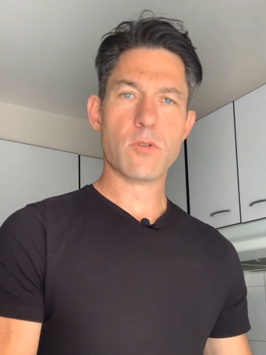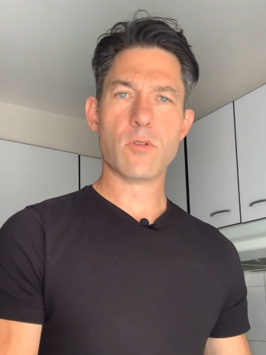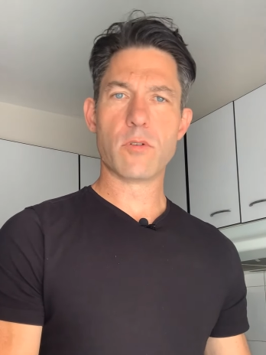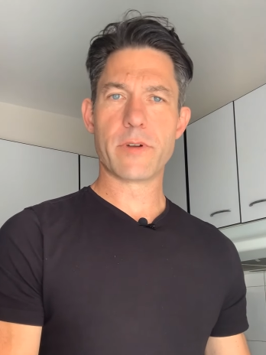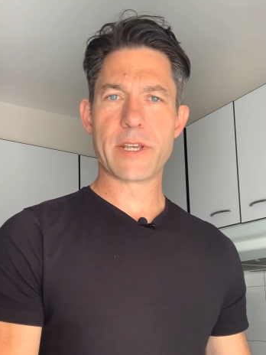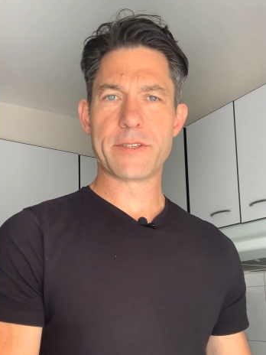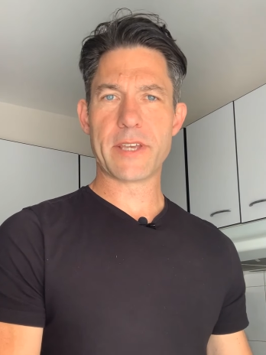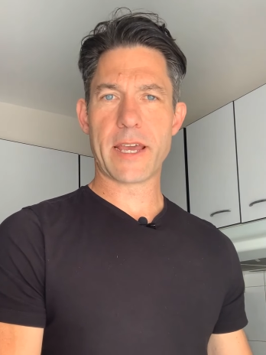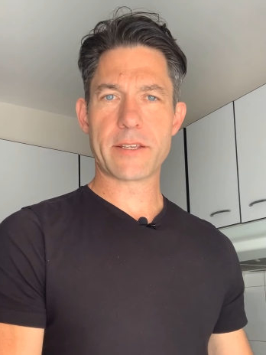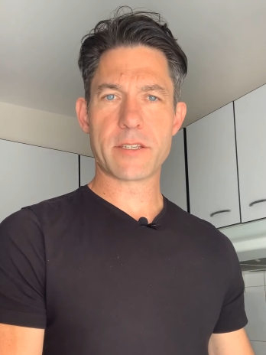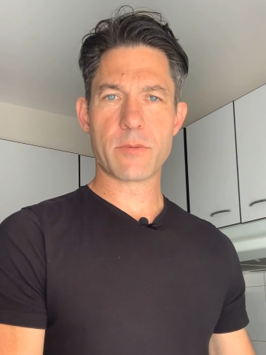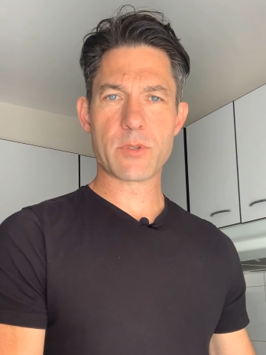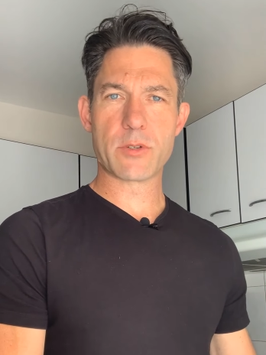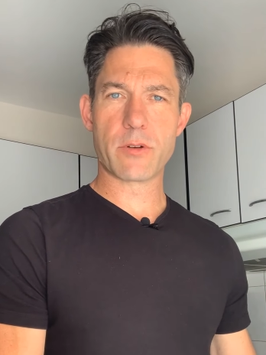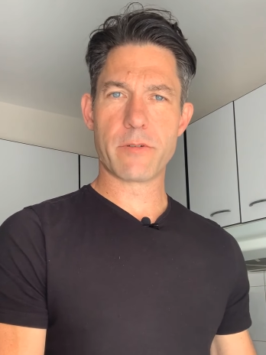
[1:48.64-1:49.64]
or exact
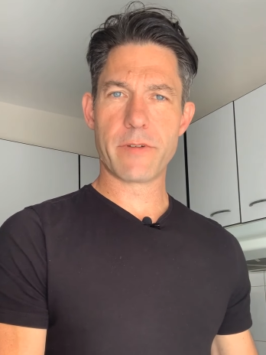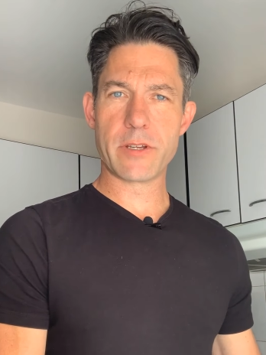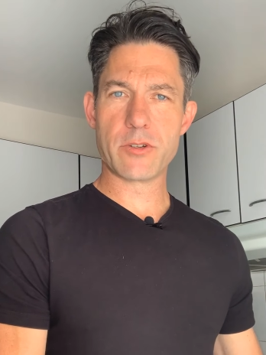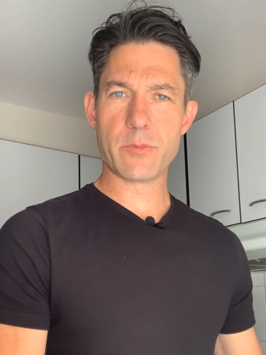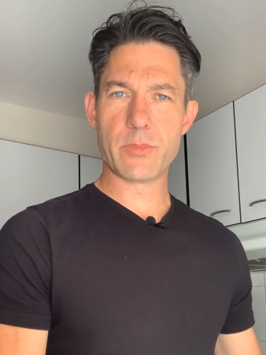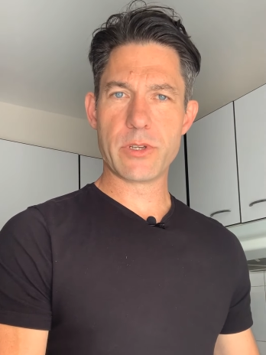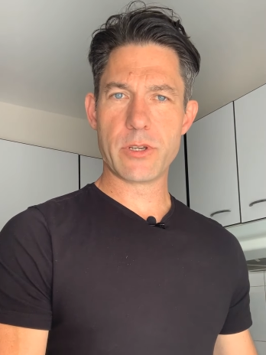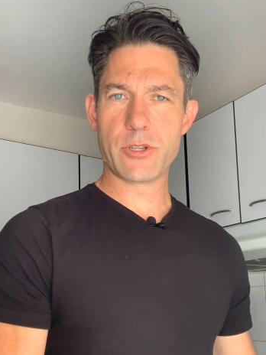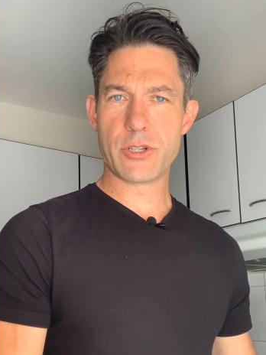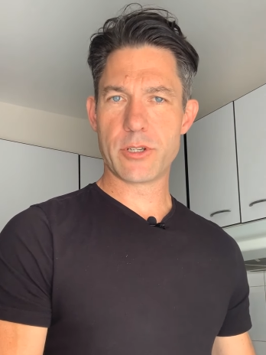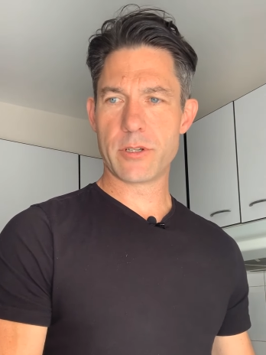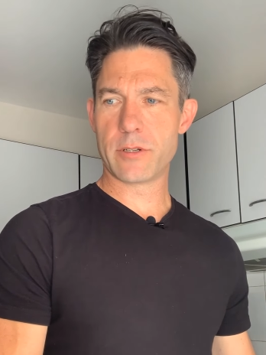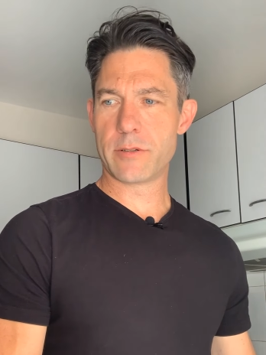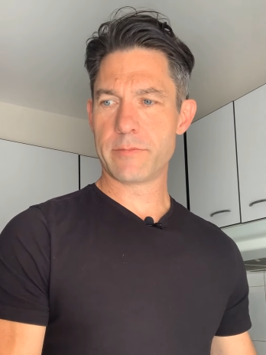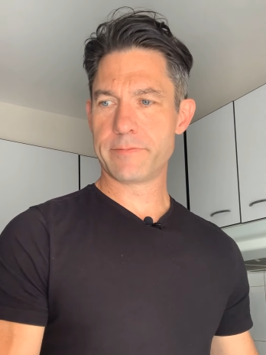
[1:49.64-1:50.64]
some sort of
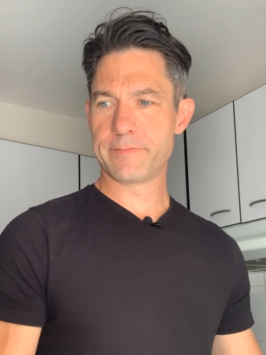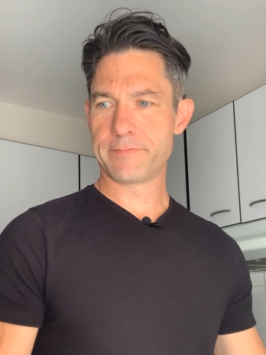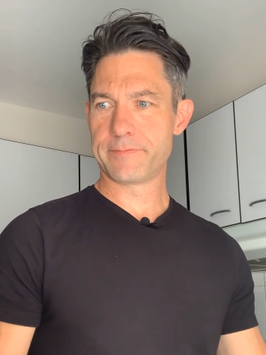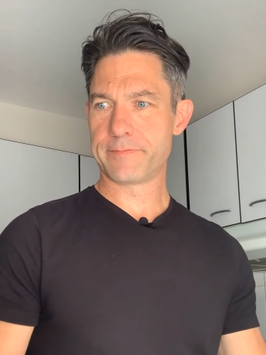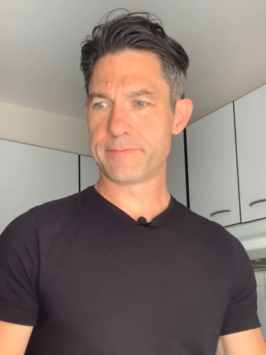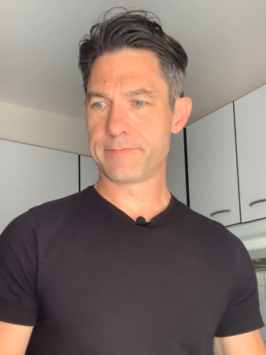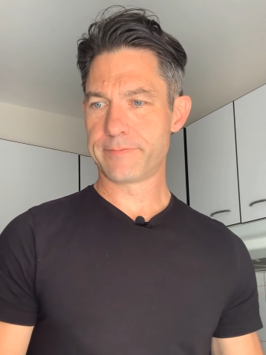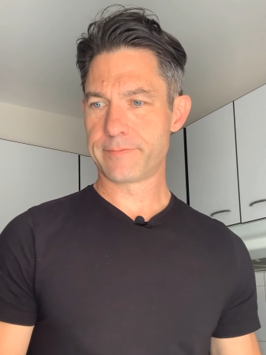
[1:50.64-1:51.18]
retribution,